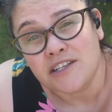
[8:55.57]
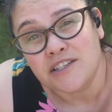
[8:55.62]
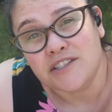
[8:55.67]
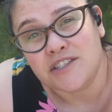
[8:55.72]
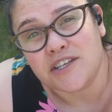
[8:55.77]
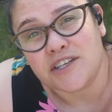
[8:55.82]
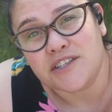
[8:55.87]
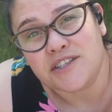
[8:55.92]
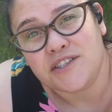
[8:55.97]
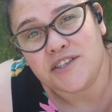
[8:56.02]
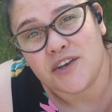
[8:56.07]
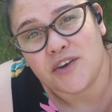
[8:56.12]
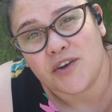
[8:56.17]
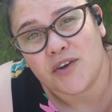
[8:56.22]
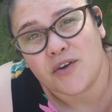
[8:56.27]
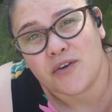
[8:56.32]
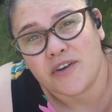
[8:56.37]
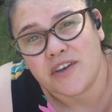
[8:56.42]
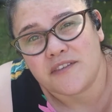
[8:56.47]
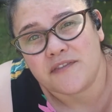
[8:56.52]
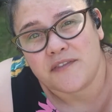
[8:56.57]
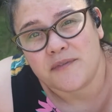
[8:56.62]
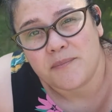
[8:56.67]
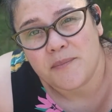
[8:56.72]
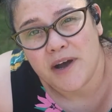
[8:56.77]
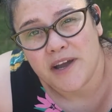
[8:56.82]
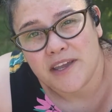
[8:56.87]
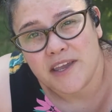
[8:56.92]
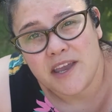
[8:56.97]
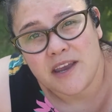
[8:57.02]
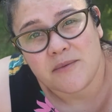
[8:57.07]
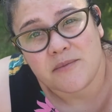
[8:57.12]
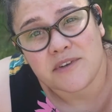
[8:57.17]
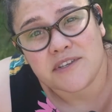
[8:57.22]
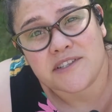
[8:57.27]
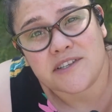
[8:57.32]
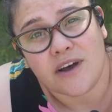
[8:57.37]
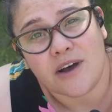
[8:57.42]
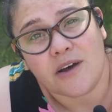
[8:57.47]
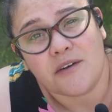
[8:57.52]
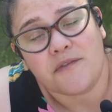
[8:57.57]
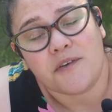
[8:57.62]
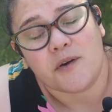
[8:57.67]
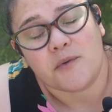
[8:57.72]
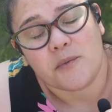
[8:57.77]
just so if my camera is off,